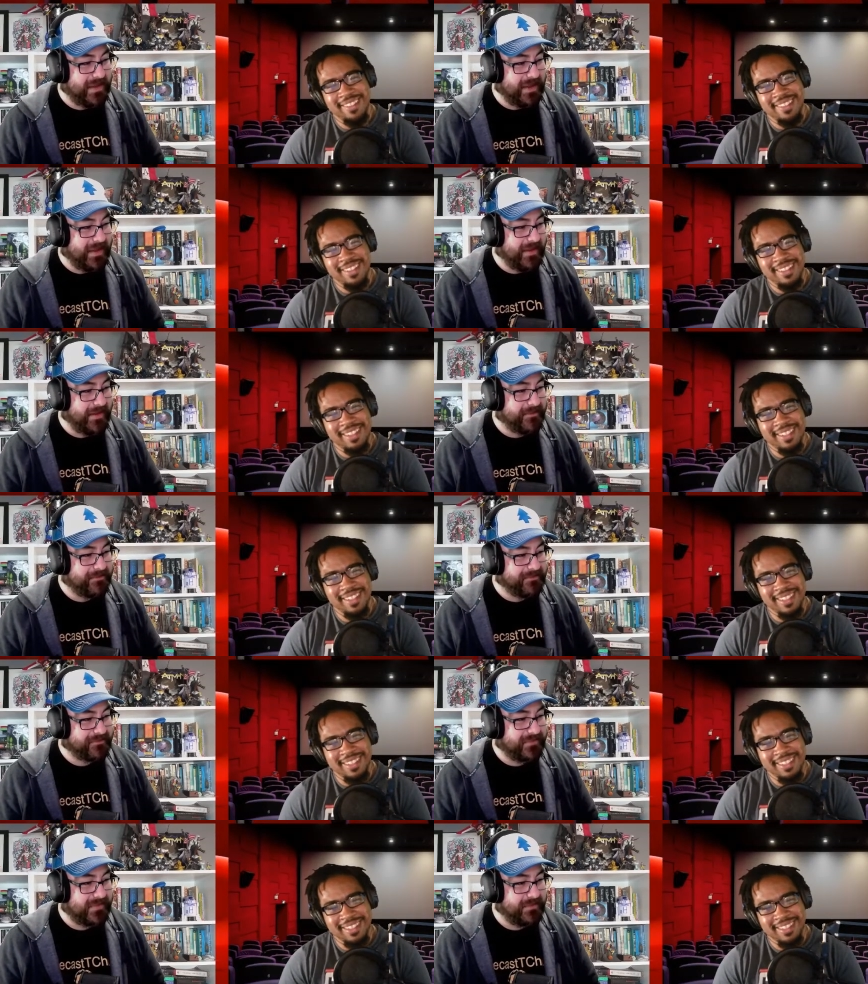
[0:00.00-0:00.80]

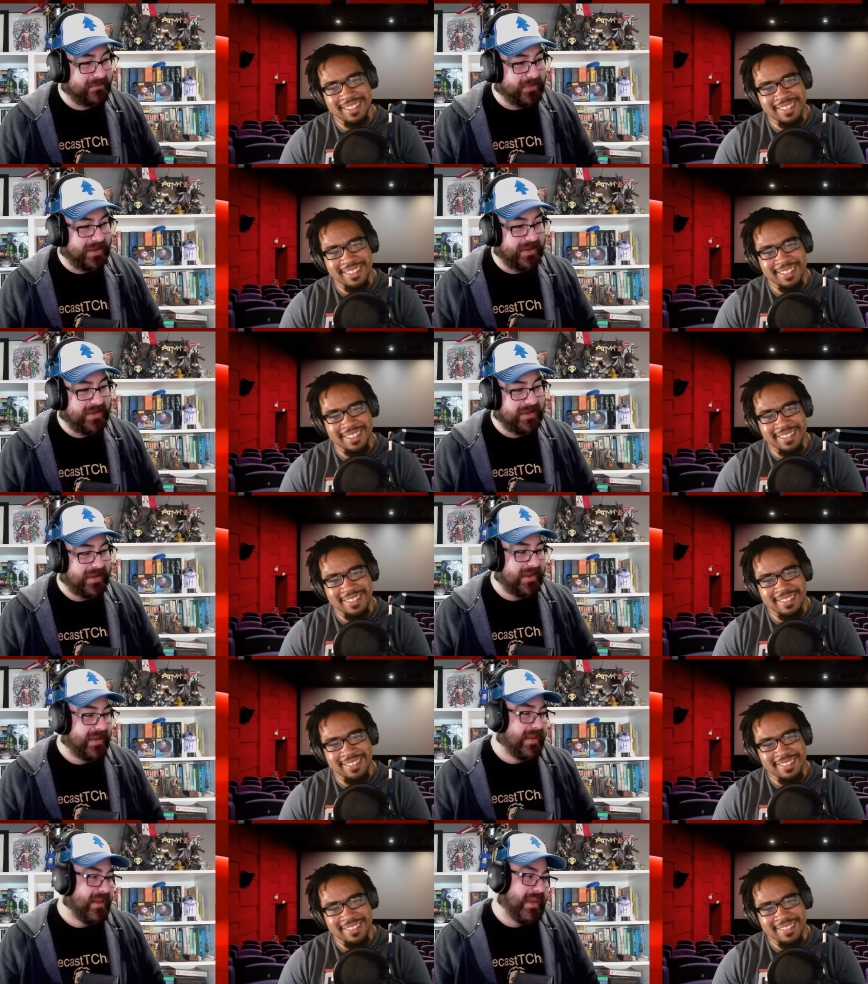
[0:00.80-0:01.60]
Speaker 1: Um, but
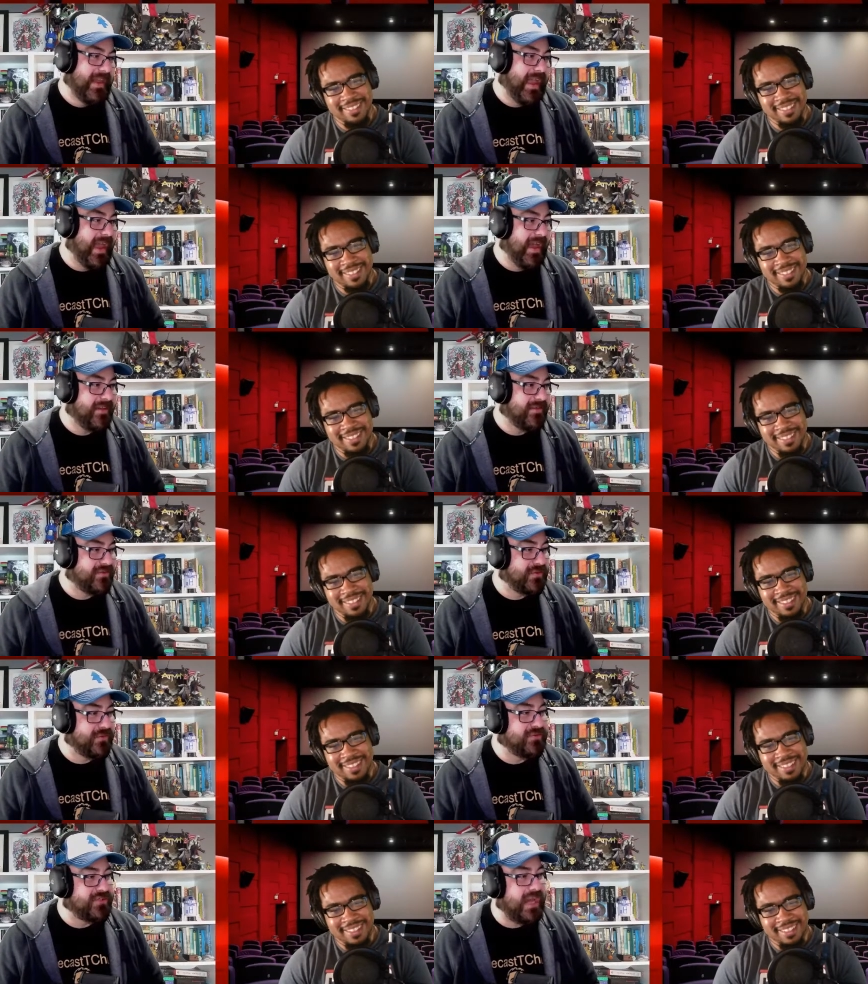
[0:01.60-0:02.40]
yeah.
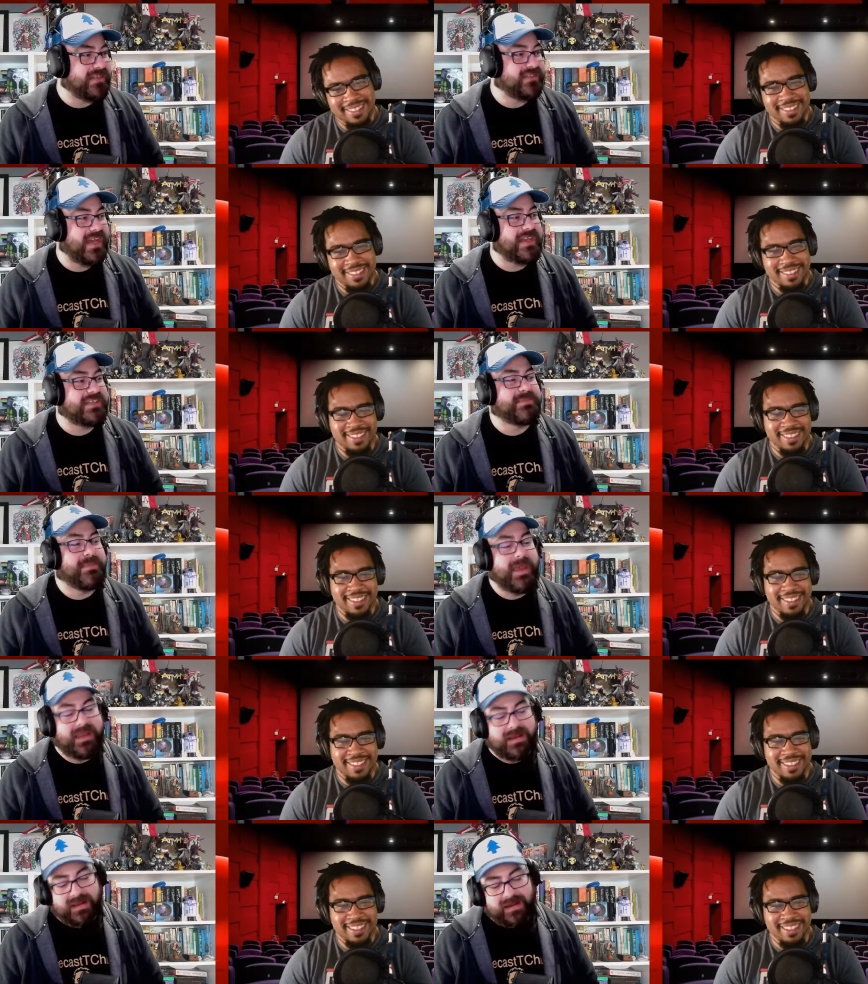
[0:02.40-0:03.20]
So jo- Josh
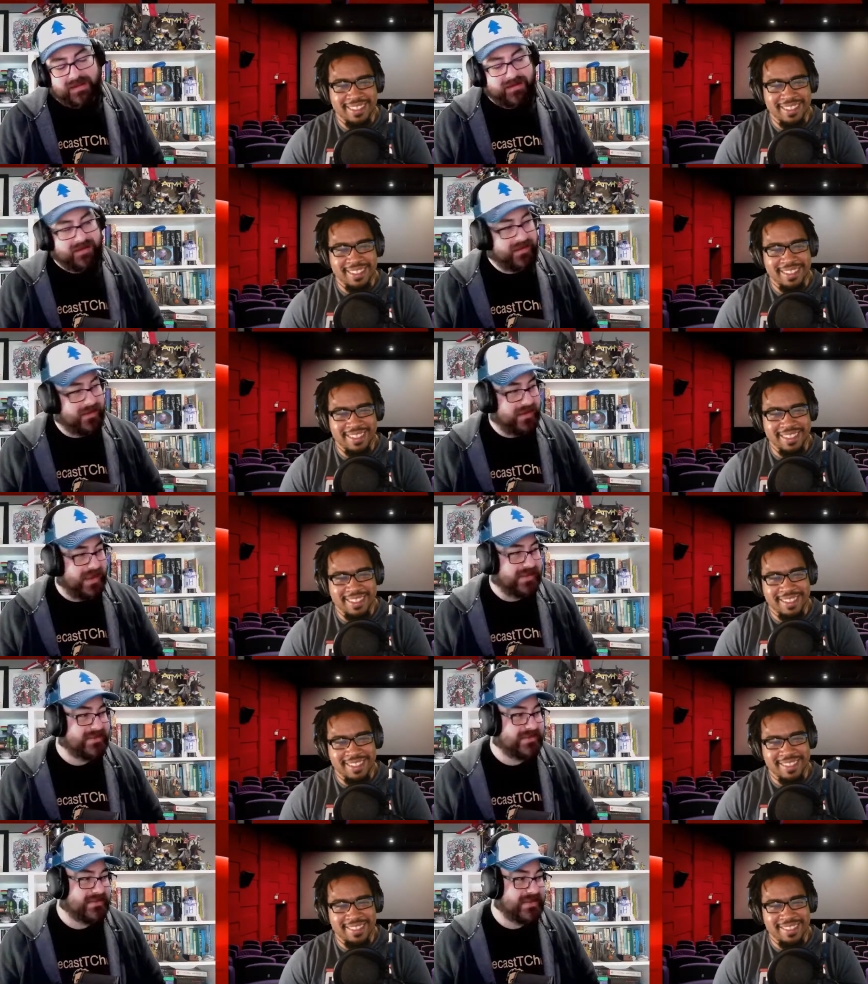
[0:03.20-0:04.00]
Peck, uh,
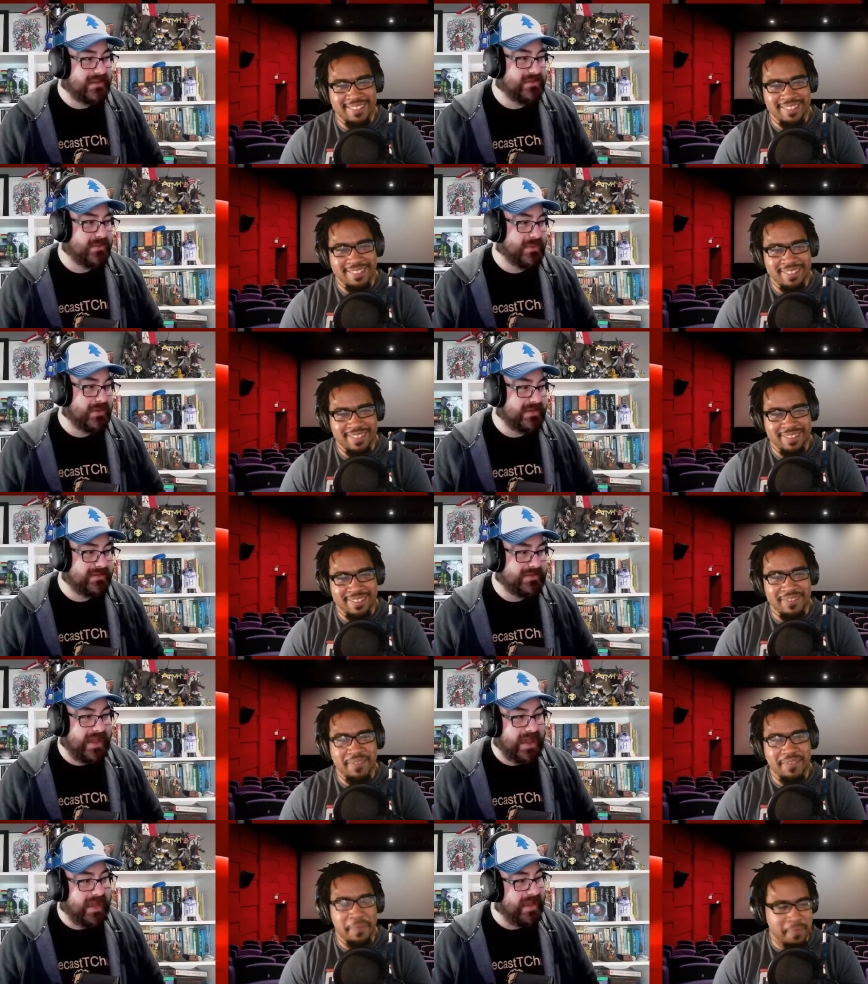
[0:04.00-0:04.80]
that's that's who it
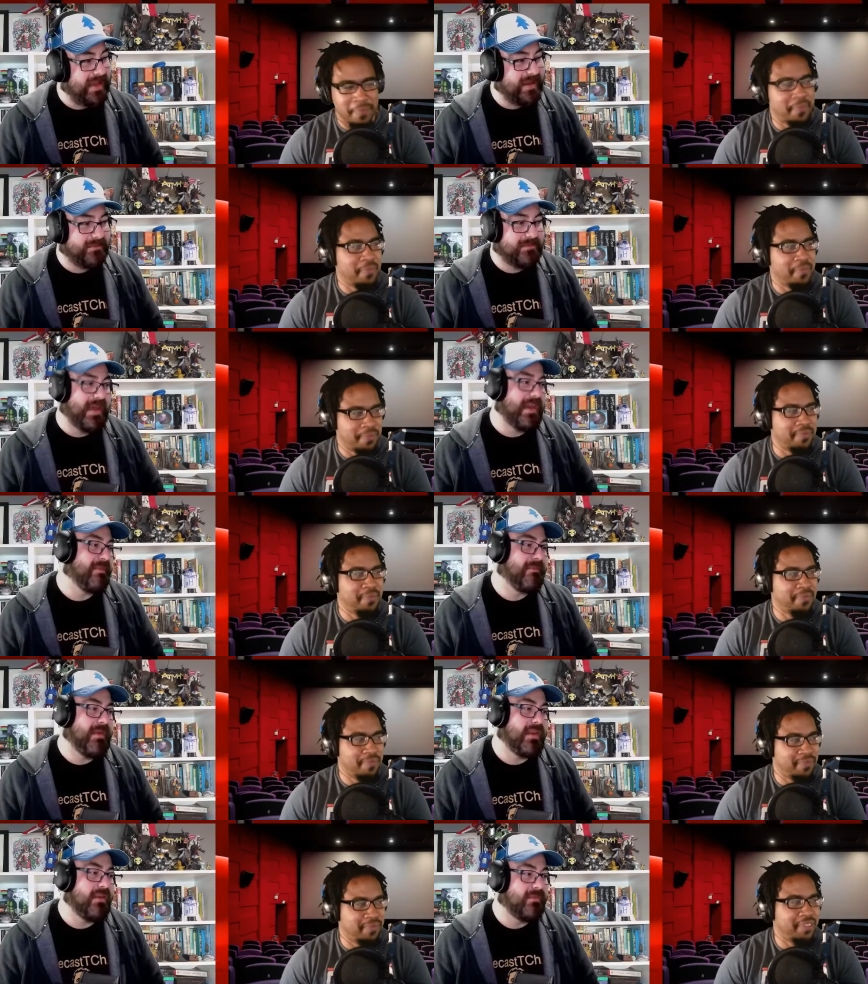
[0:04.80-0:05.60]
is. I am not
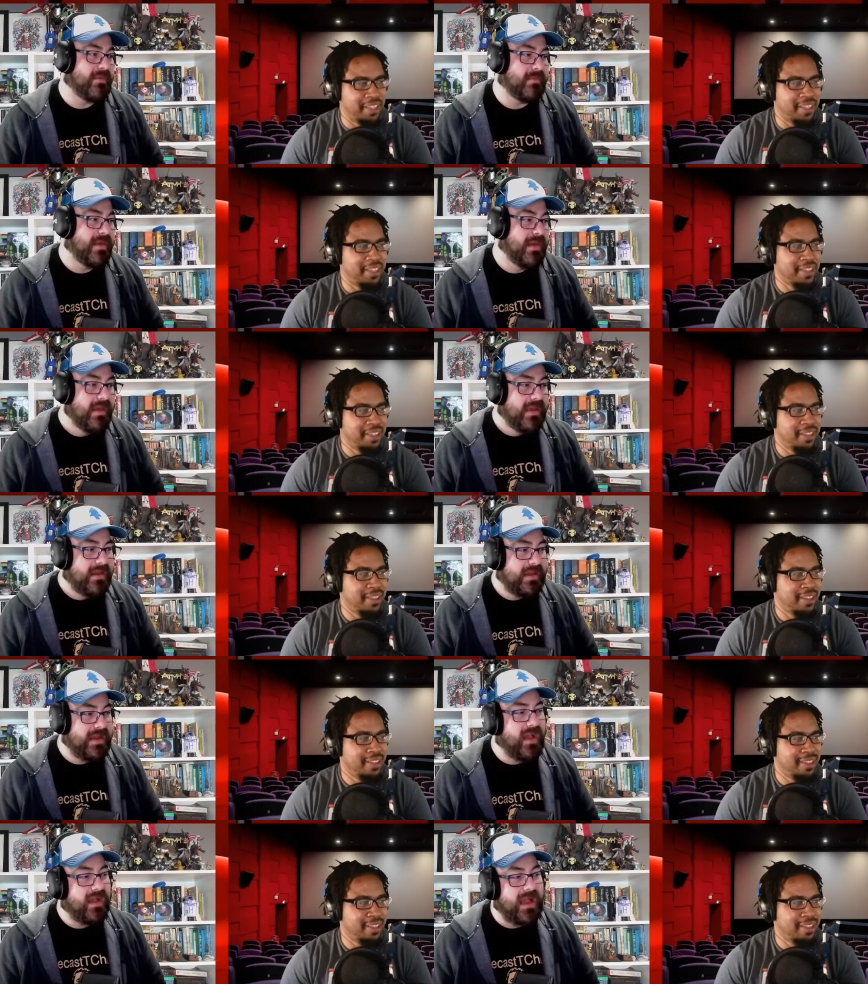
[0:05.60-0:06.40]
a fan of him.
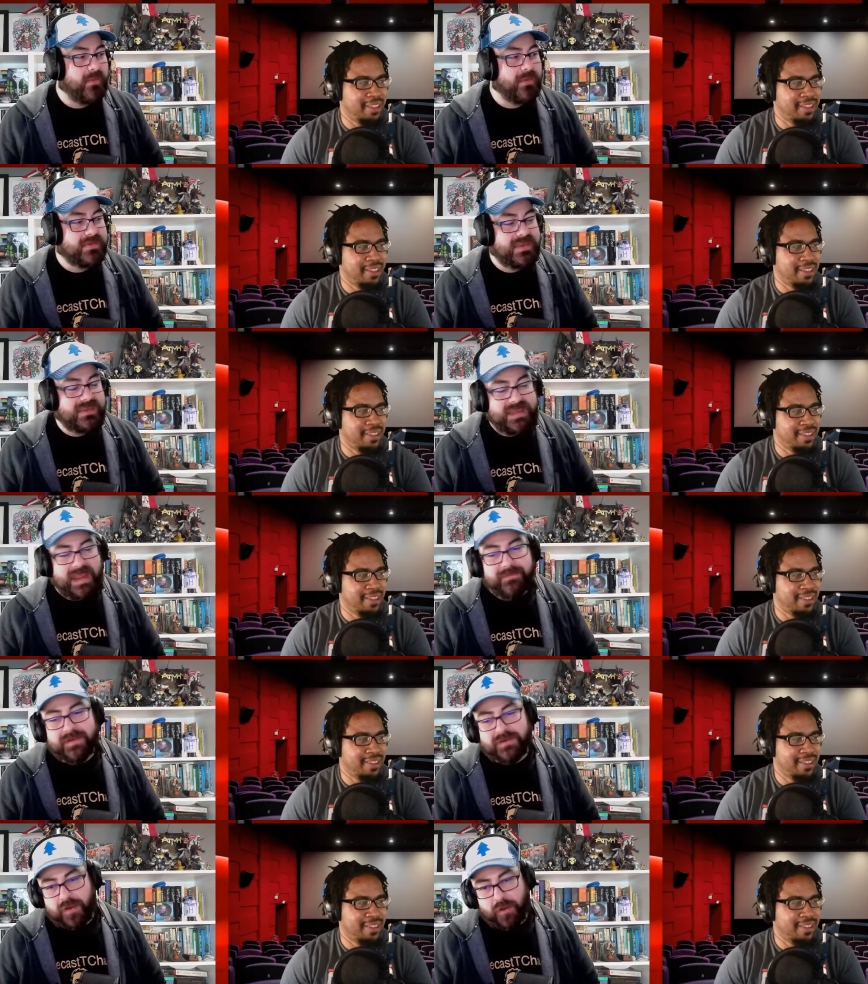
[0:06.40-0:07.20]
He hung out with
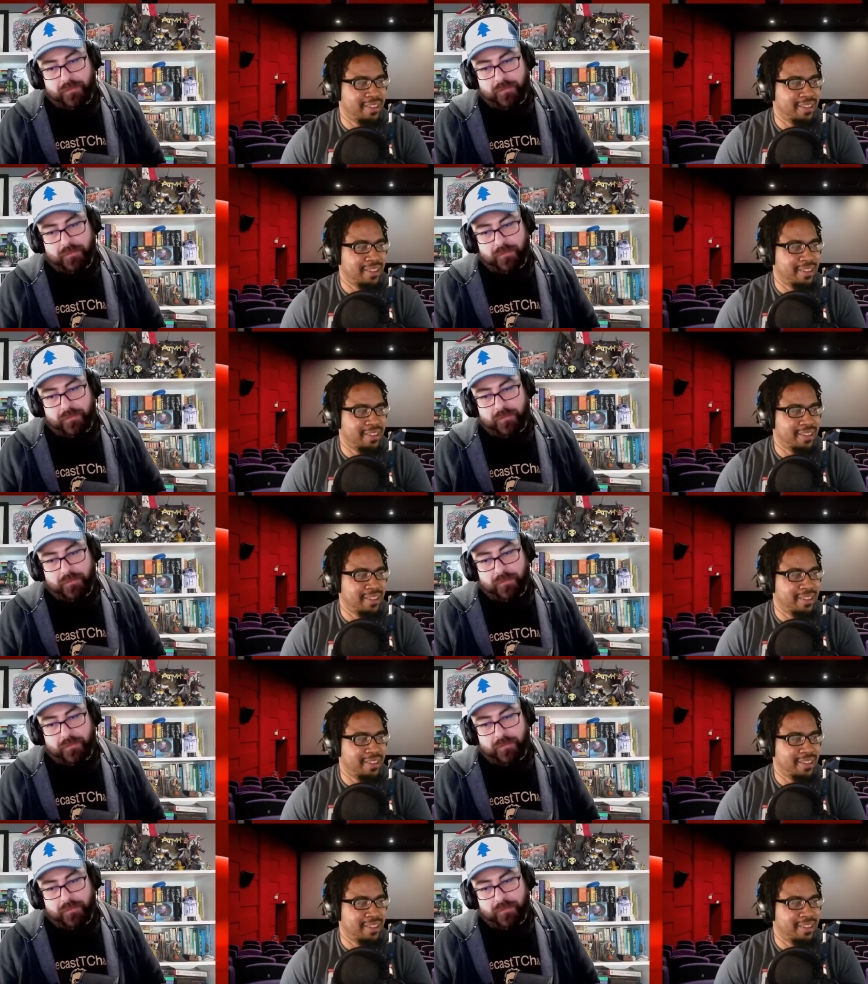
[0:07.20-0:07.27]
David